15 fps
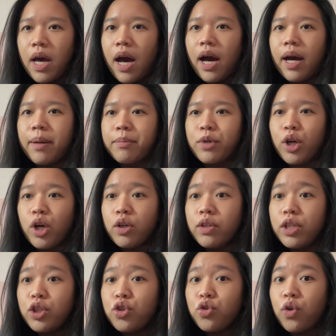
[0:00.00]
I'm
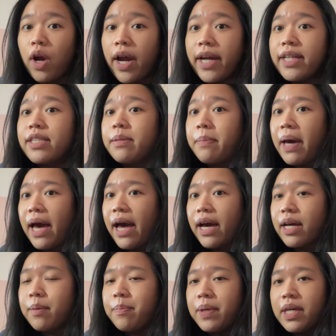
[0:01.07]
currently trying to
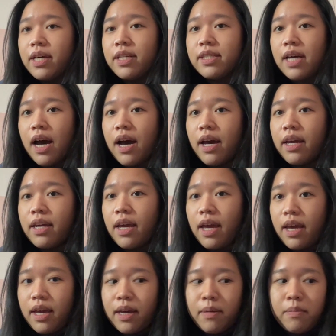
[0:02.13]
pack because I
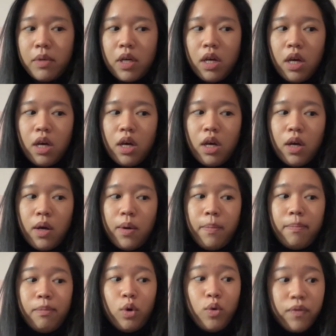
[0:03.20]
am
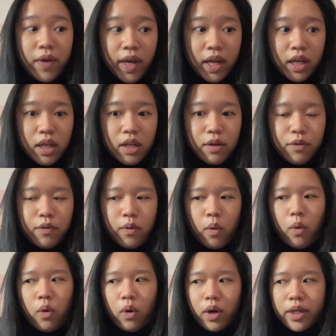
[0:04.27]
moving
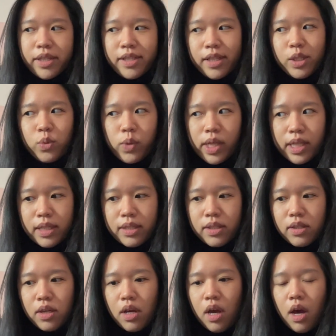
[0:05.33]
for 6 weeks
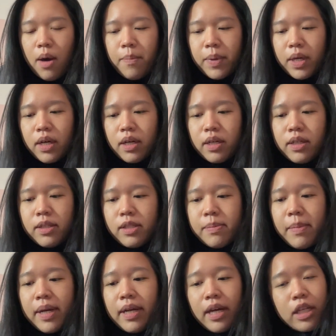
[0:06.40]
because
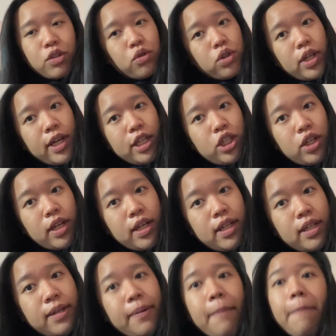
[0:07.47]
my next
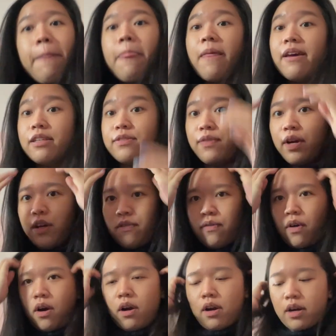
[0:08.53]
rotation is very
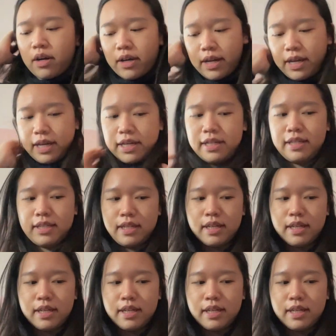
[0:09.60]
far, and